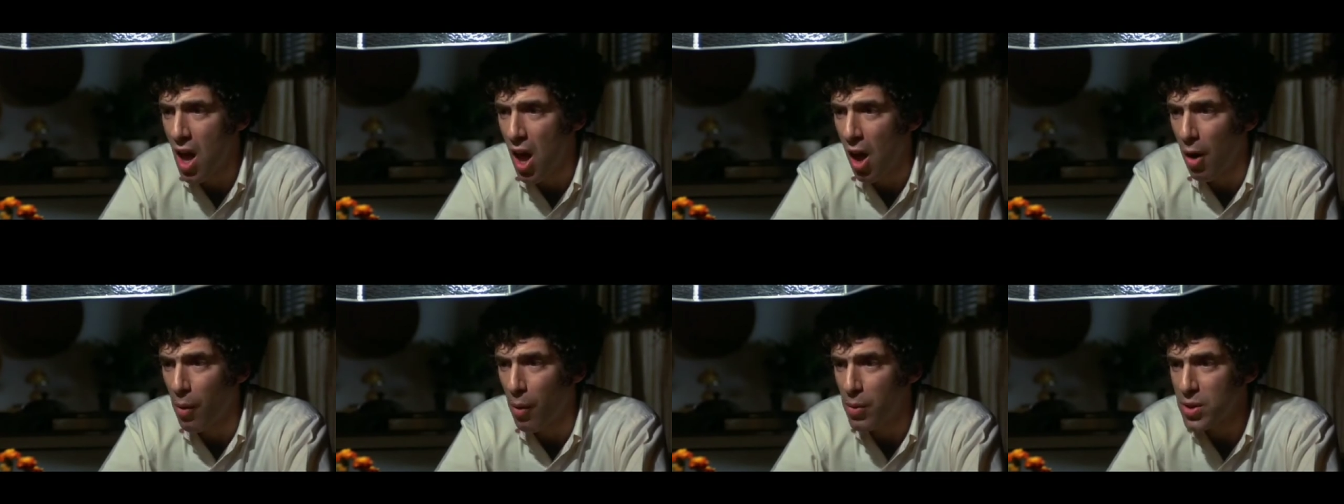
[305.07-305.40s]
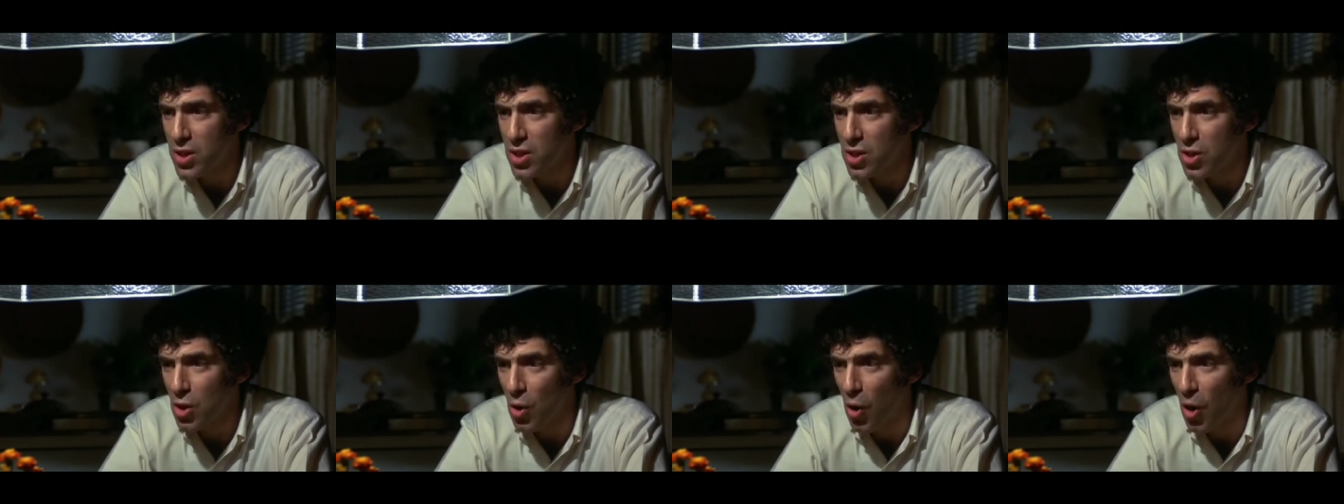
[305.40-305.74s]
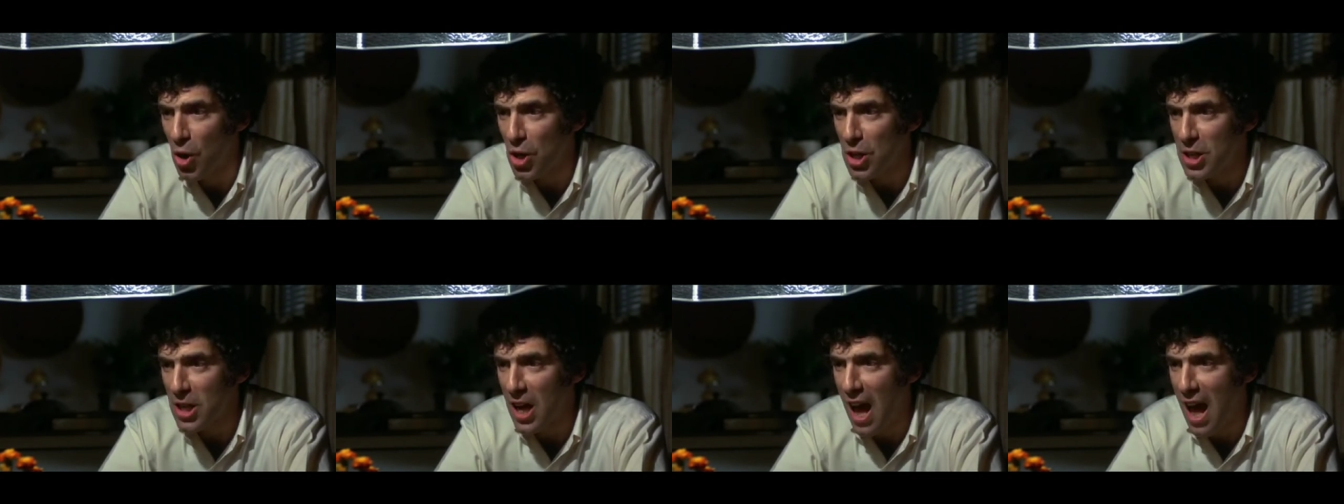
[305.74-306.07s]
It was
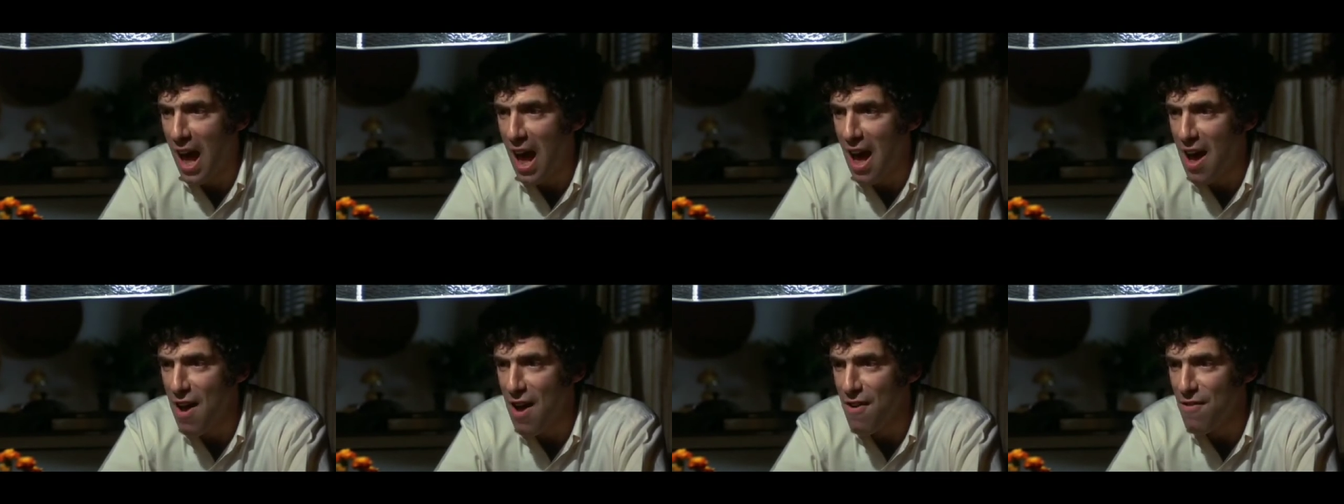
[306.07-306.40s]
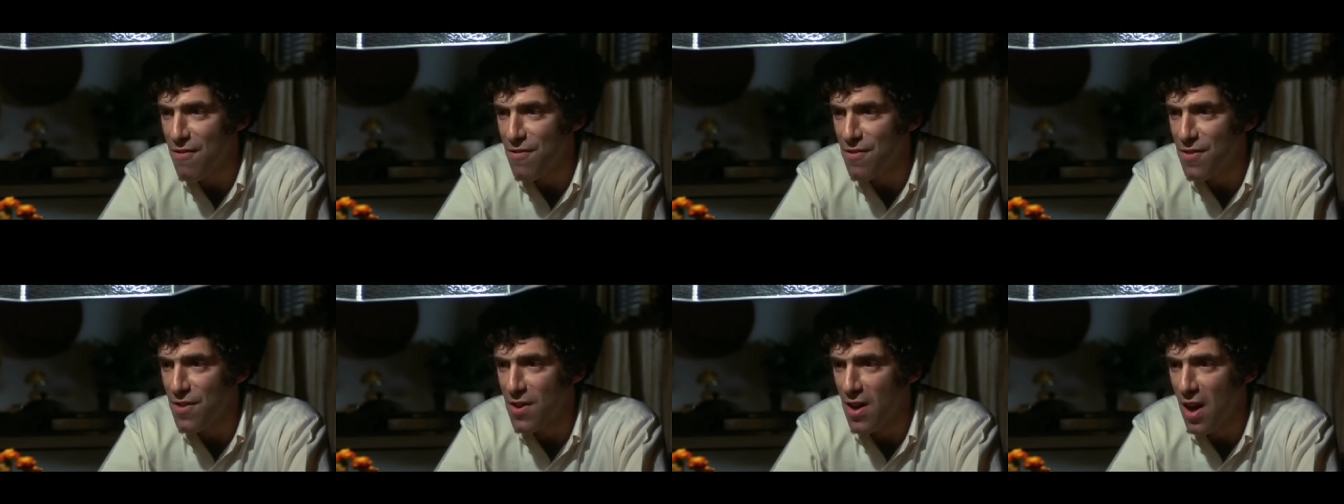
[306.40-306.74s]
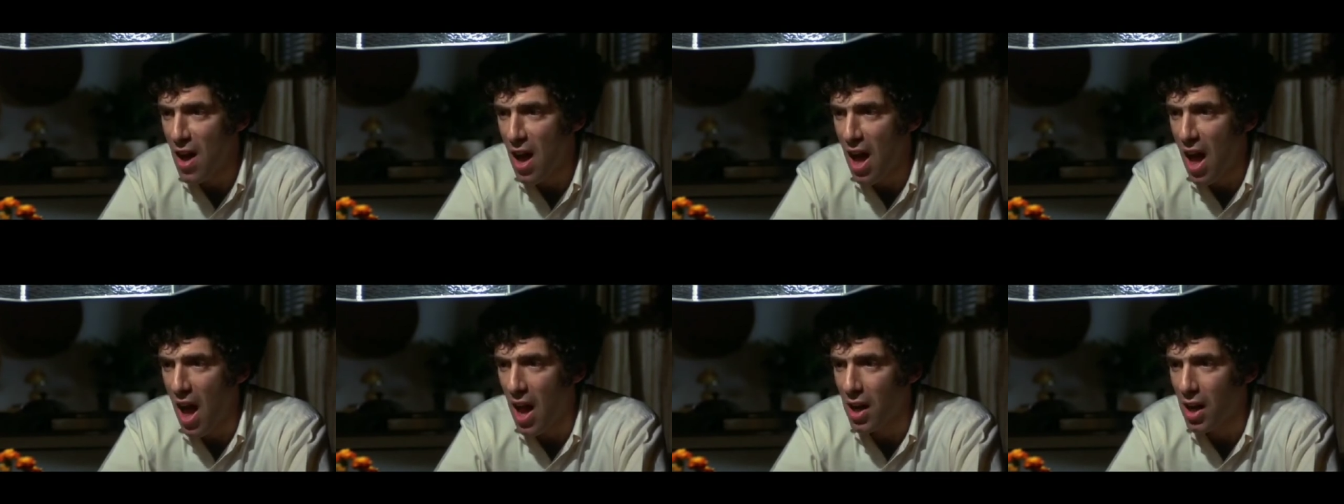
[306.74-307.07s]
torn in half
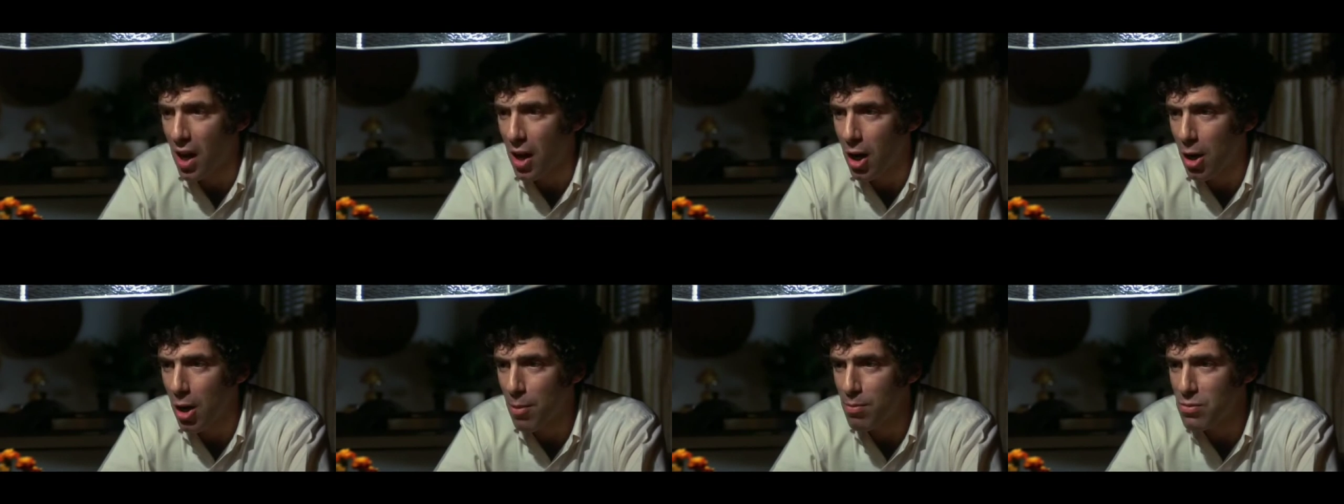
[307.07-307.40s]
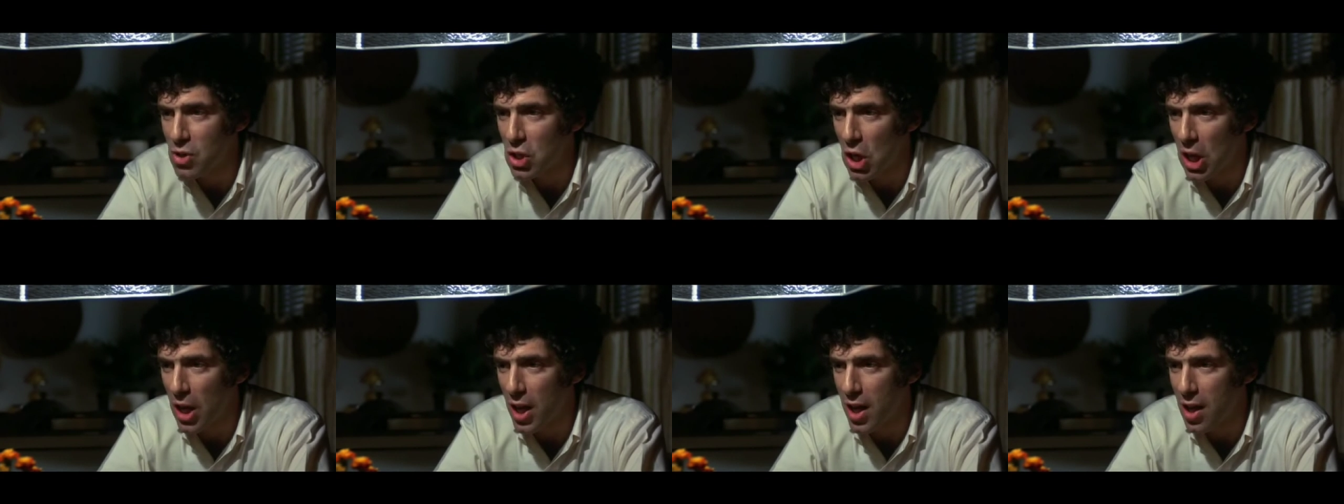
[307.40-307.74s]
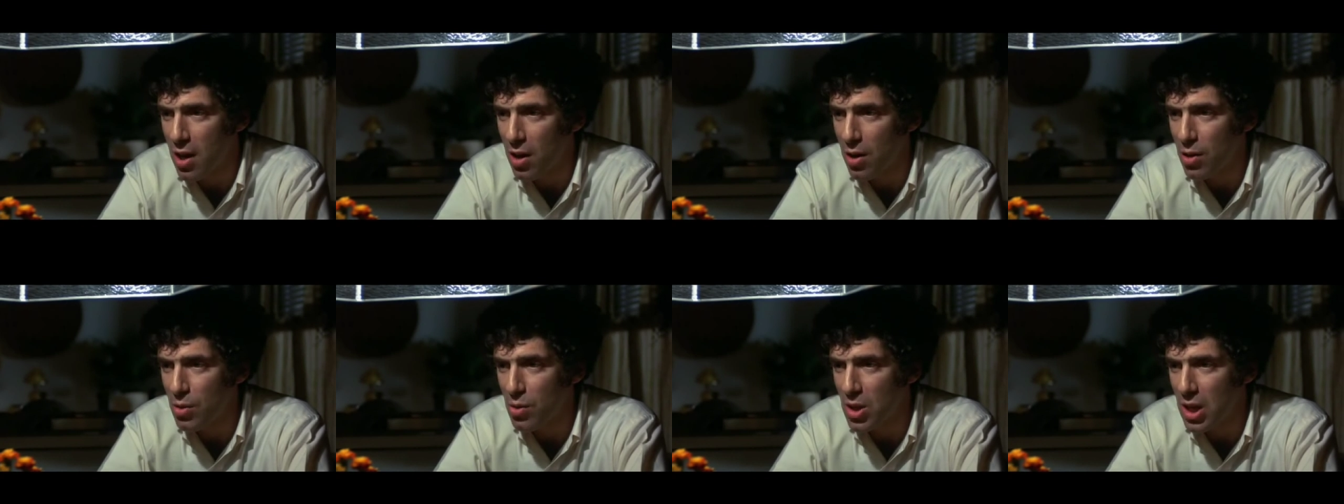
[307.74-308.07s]
and clumsily
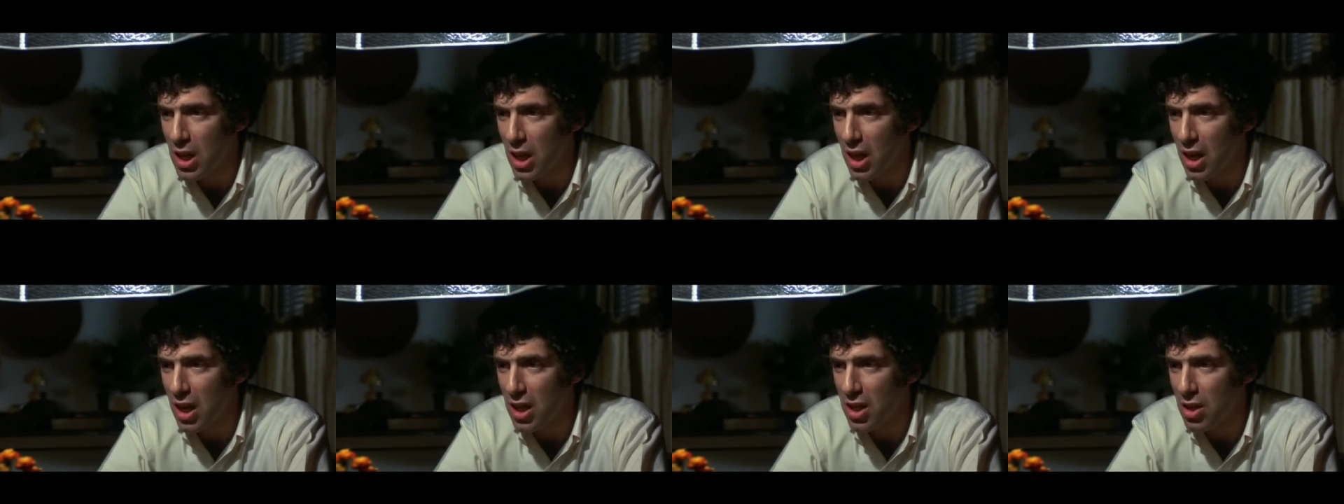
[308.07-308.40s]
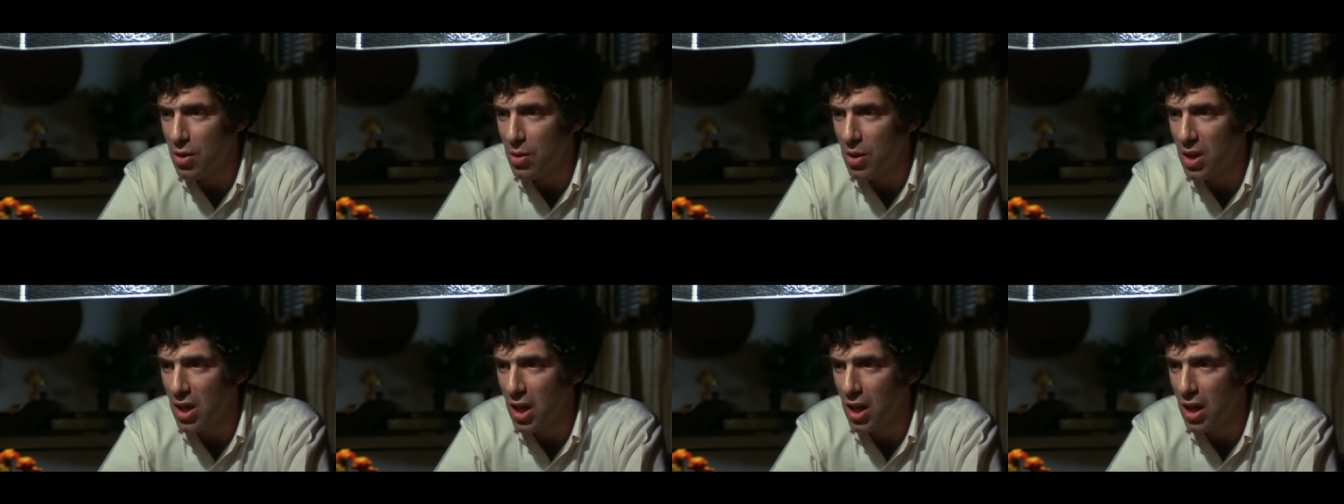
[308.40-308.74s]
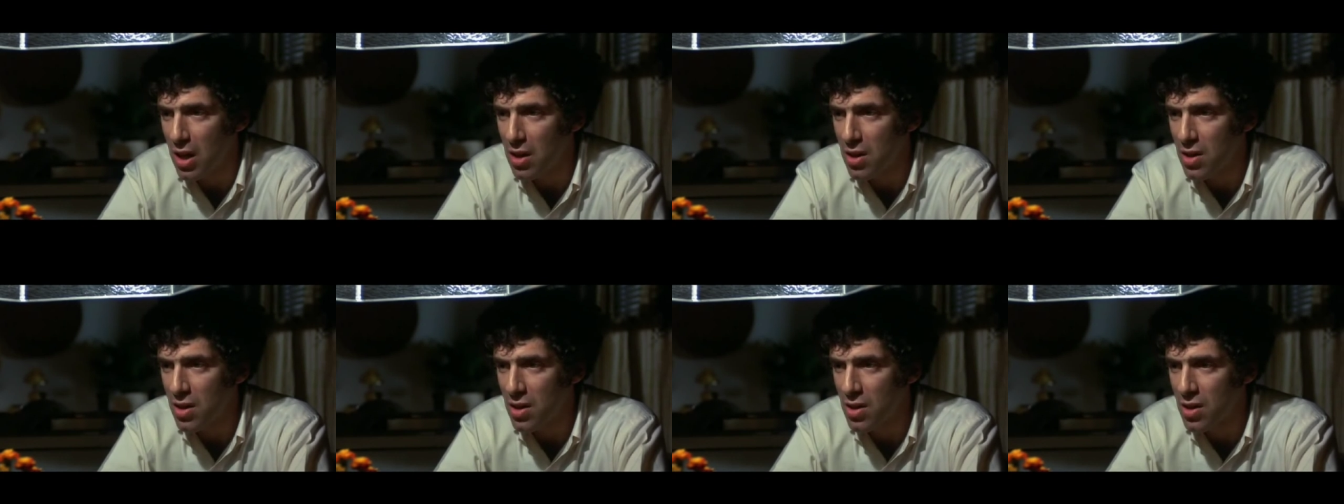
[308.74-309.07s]
glued together
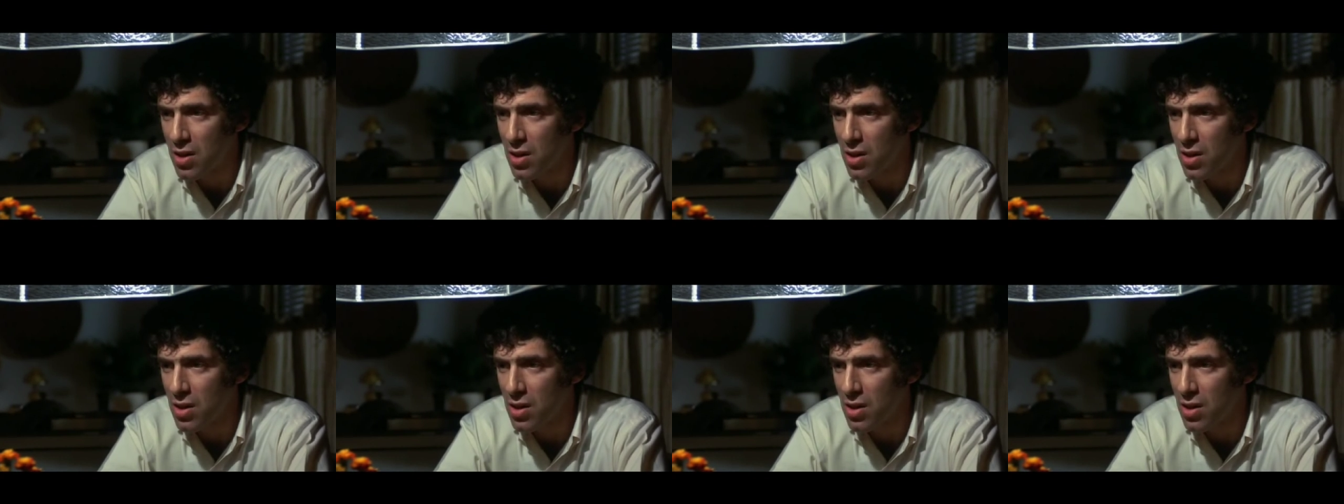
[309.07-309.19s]
again.